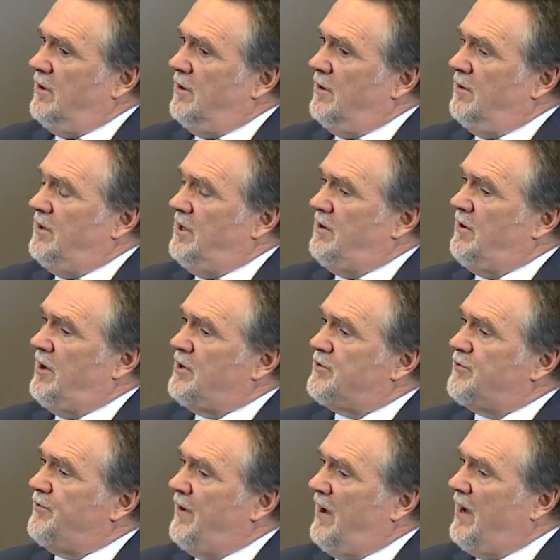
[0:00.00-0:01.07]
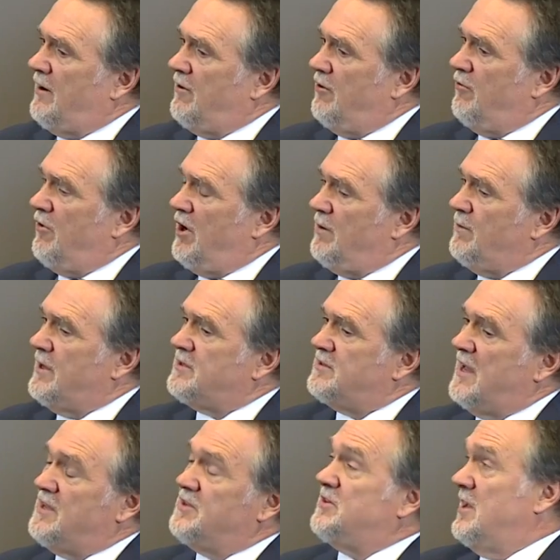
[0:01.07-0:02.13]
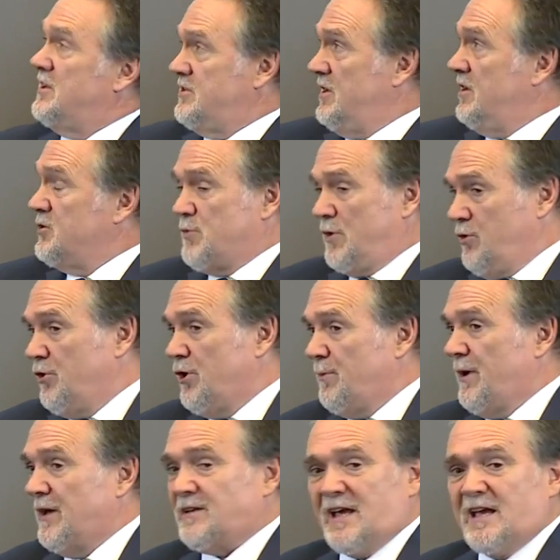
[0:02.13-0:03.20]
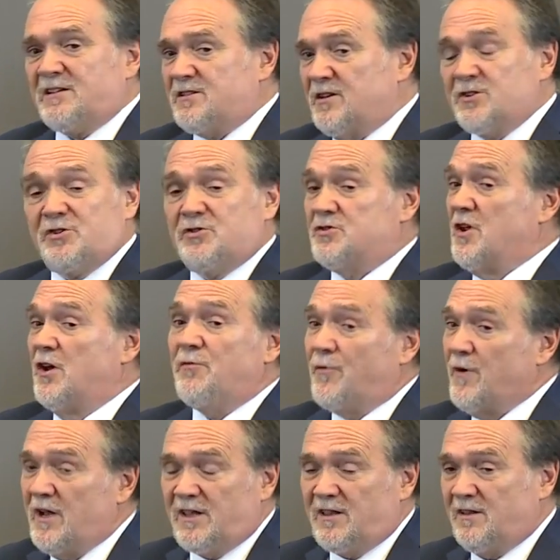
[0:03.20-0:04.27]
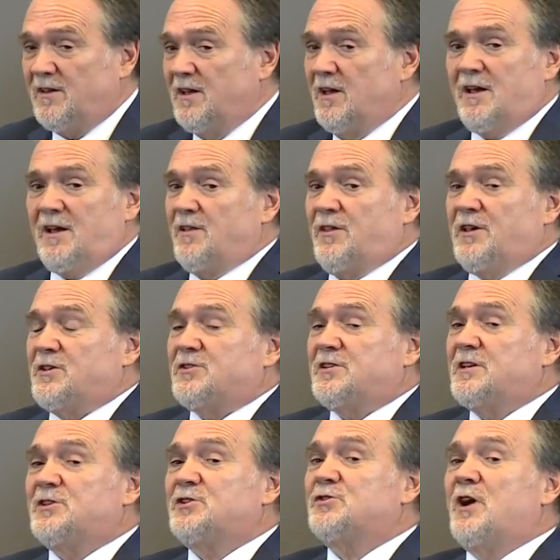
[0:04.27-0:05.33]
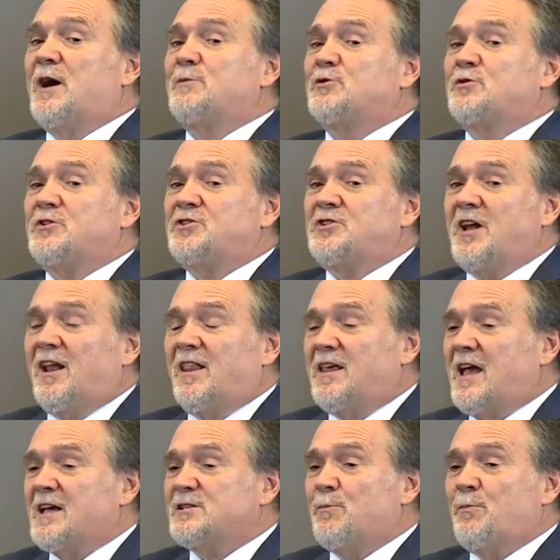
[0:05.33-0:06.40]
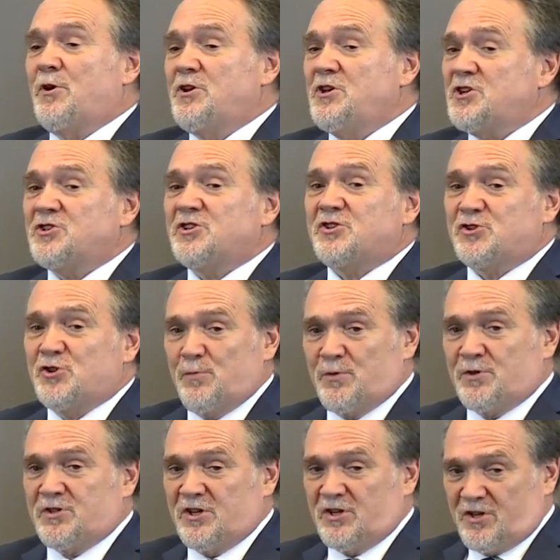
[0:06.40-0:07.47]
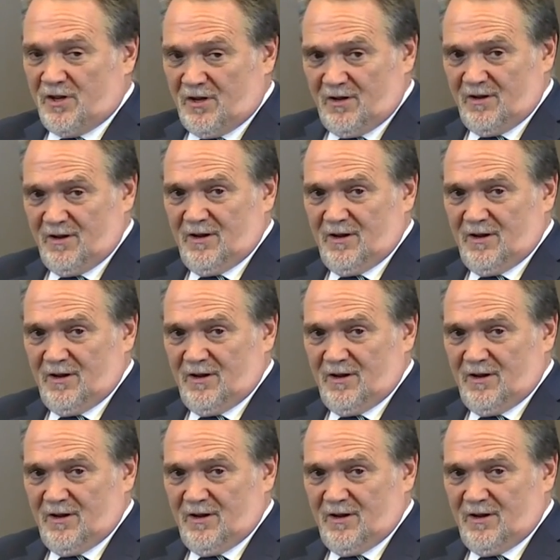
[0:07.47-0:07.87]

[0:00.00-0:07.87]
Nero's fire in Rome, as you know, is recorded by Tacitus, who's no friend. He describes Christianity as a pernicious superstition.